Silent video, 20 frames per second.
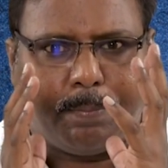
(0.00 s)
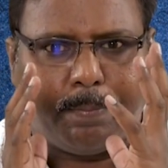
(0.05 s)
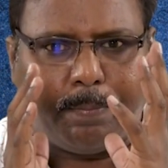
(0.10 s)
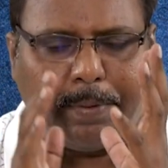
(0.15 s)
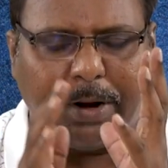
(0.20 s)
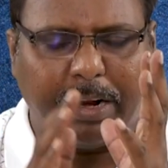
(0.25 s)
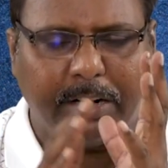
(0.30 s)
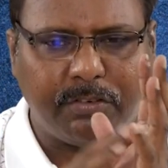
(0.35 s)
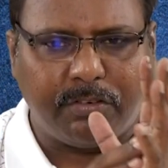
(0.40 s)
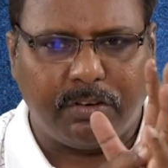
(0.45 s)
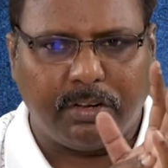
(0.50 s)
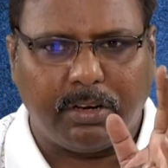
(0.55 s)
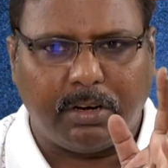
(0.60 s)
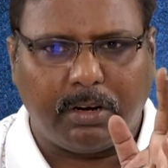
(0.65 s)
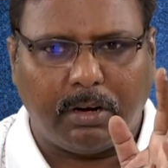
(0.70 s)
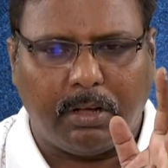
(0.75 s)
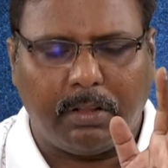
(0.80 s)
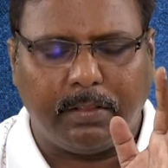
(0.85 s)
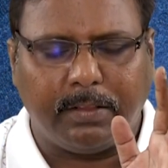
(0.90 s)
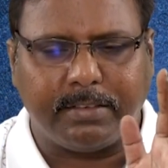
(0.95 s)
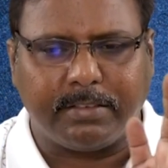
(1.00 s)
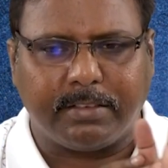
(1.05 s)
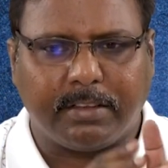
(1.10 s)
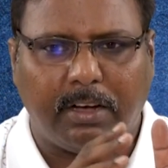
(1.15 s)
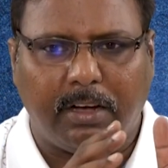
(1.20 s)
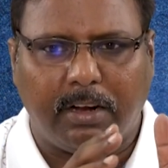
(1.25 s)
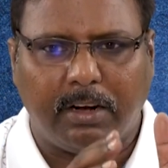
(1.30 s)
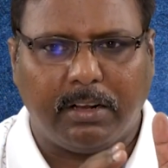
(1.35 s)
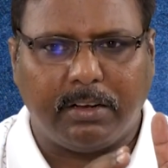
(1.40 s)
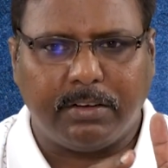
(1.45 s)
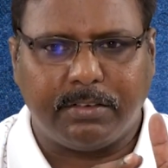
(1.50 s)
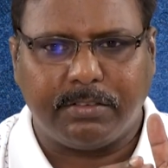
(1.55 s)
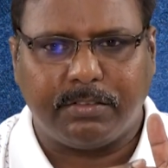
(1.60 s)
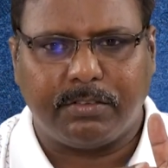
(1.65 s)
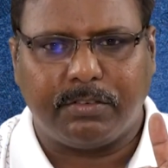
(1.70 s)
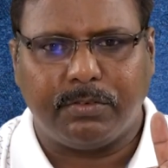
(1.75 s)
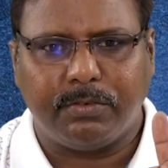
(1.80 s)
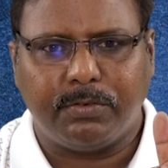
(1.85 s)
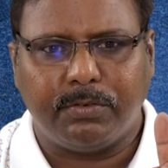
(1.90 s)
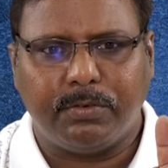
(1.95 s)
pressure on the scholars
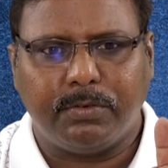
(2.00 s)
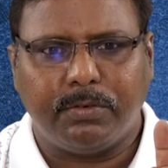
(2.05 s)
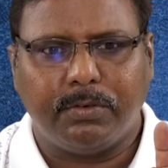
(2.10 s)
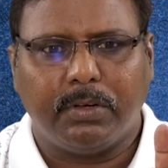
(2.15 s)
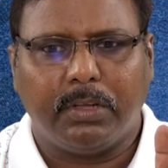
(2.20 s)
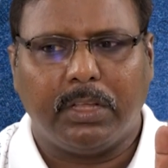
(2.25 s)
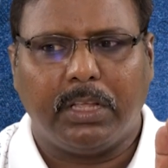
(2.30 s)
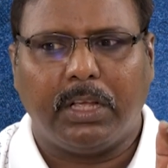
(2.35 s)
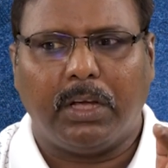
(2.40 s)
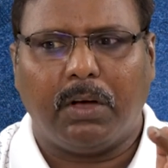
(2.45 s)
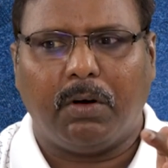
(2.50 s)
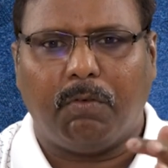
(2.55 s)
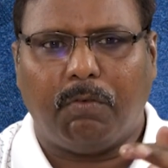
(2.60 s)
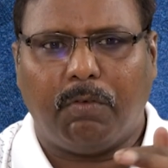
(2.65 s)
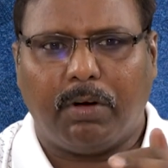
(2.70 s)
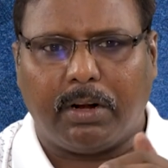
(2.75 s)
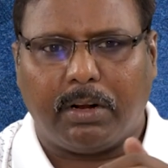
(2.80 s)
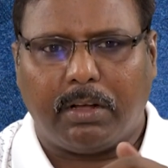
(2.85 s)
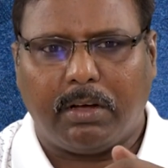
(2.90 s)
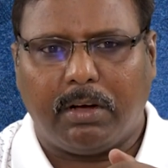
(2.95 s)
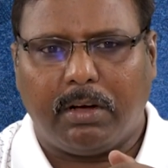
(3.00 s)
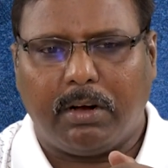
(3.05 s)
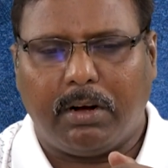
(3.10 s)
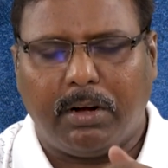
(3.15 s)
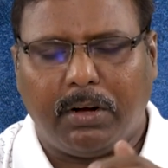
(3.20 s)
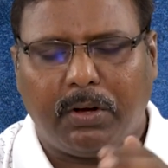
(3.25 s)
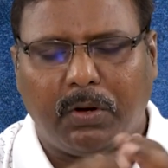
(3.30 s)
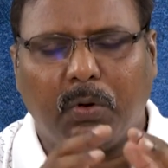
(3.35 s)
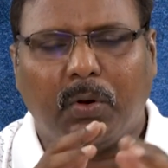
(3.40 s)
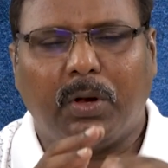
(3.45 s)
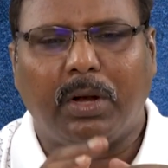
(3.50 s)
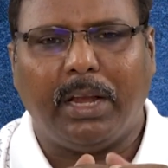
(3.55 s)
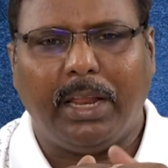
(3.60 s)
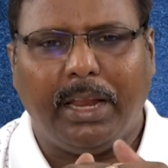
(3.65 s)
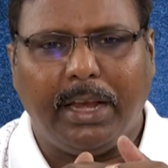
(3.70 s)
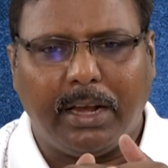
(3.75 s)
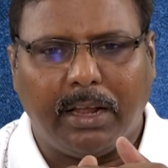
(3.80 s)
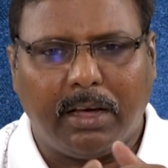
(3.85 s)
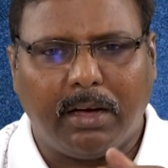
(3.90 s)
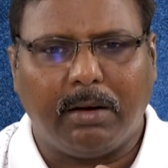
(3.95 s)
to work on, to
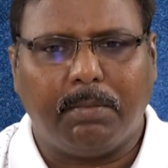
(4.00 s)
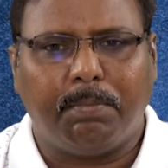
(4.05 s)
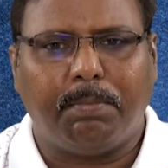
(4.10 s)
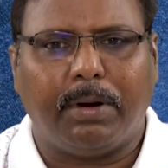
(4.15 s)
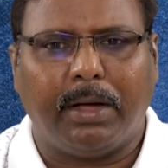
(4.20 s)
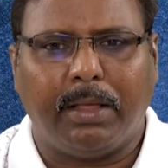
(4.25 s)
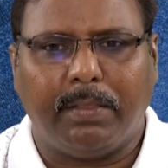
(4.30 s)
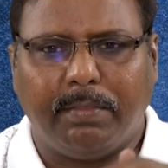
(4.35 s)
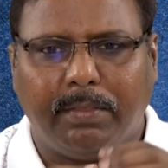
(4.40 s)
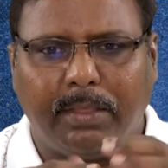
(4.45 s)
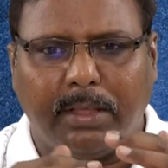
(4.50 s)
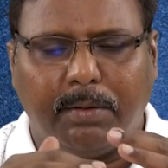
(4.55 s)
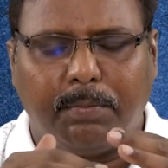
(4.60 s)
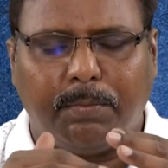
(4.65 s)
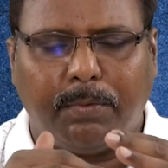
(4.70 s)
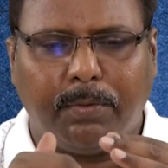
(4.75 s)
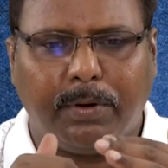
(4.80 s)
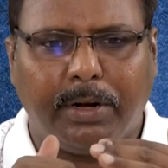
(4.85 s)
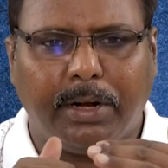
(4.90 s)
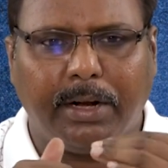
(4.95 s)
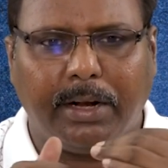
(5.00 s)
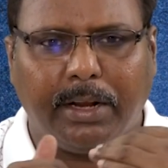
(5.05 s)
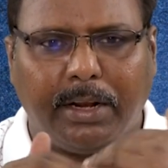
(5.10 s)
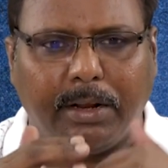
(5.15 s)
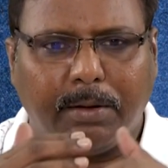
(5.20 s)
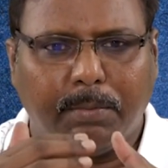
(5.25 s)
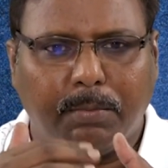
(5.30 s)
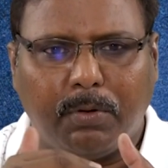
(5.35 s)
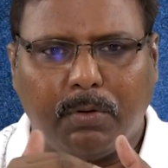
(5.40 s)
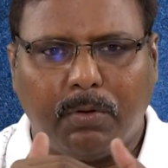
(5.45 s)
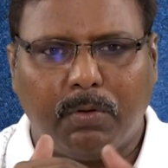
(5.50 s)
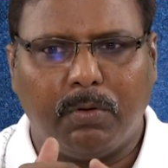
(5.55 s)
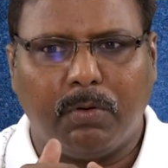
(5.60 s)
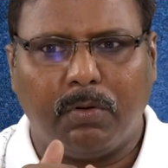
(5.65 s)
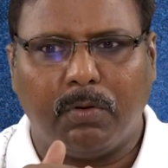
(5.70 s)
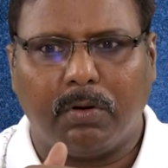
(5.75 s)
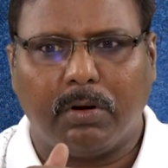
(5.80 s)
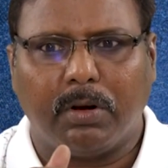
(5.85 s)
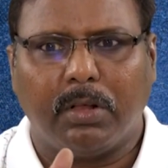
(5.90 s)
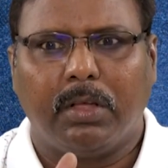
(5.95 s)
clean up and then put it in a
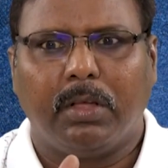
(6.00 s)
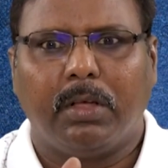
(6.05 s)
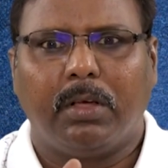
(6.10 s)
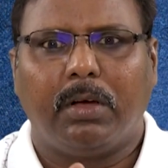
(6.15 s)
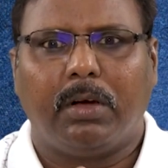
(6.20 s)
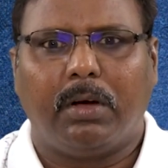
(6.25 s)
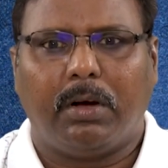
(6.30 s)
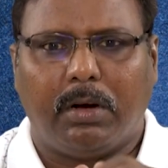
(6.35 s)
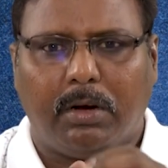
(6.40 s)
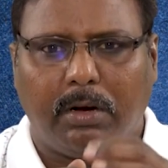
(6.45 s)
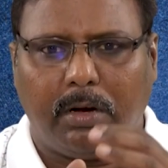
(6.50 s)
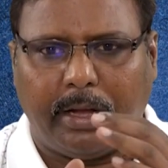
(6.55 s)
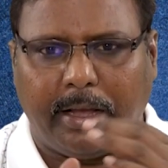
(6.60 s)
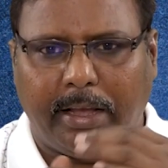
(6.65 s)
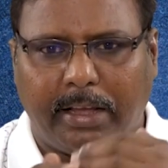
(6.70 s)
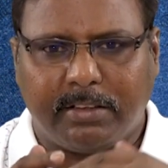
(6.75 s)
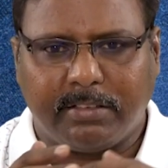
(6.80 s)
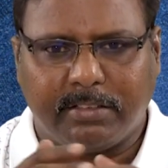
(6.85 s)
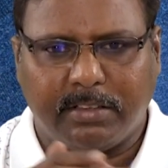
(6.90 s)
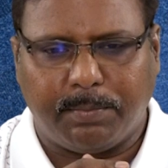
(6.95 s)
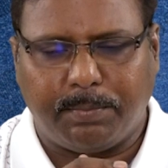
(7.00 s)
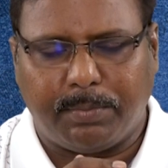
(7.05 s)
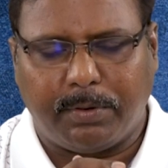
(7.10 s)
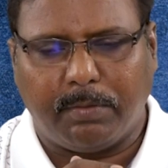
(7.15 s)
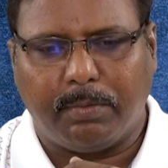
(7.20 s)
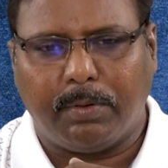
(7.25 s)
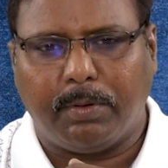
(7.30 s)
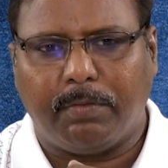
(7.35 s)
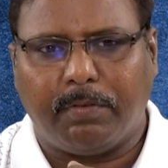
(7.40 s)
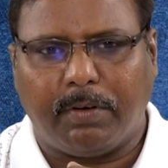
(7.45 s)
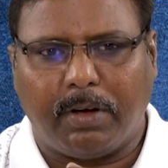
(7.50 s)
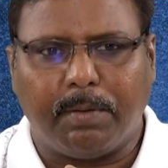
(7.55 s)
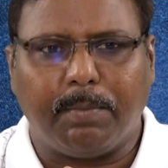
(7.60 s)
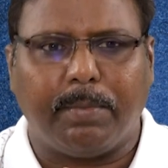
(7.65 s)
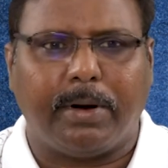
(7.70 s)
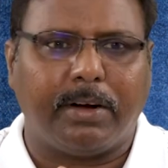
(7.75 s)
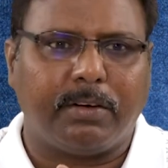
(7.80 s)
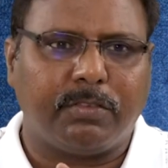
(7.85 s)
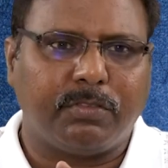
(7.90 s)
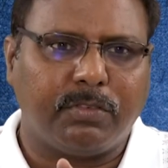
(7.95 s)
more acceptable
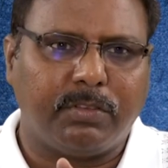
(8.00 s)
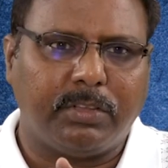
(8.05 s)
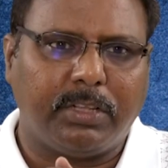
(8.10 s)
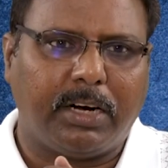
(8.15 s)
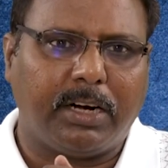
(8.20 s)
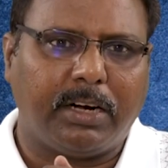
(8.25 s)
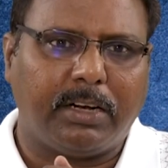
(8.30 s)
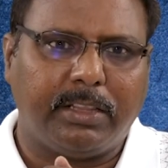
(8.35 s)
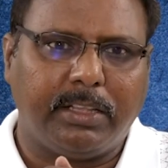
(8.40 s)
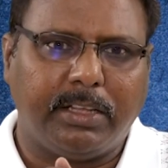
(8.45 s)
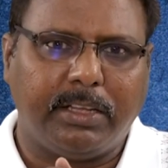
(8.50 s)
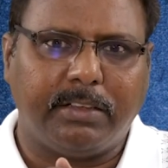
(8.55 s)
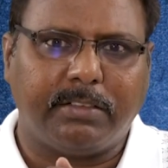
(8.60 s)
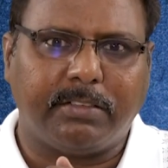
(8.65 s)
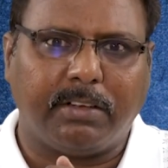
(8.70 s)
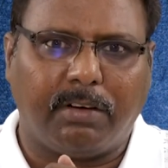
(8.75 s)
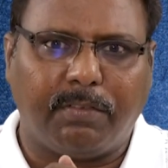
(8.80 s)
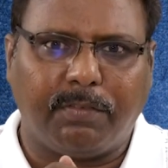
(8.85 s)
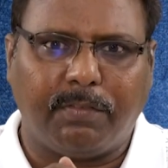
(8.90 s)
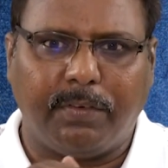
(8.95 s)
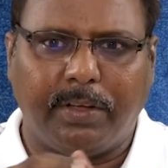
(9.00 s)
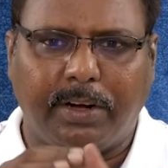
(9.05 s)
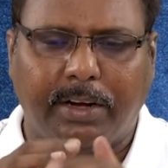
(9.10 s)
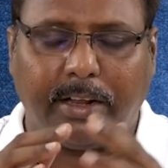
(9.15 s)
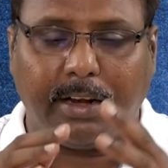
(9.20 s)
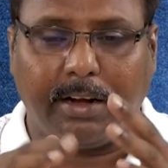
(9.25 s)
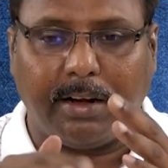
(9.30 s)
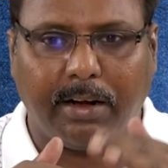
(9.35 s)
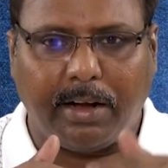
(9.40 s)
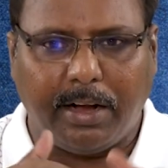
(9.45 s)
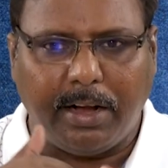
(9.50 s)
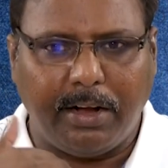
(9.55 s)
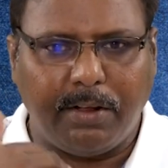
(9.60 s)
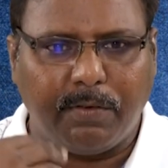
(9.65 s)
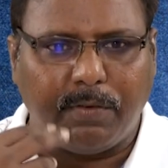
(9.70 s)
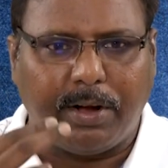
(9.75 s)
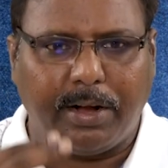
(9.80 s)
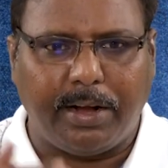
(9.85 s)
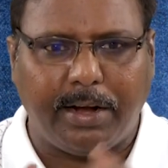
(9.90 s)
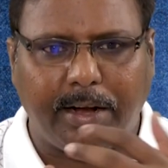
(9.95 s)
format, so that the software can read
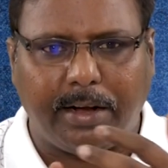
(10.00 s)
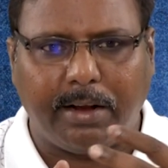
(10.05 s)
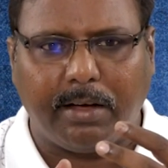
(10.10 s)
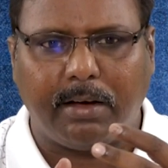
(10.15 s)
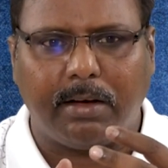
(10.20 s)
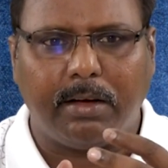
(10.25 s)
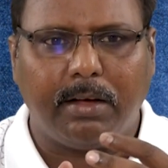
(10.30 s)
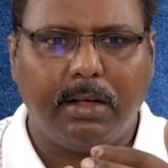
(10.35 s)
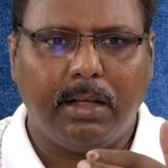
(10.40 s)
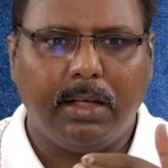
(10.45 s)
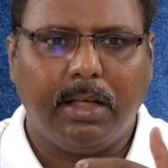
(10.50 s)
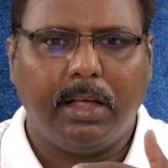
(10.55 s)
your data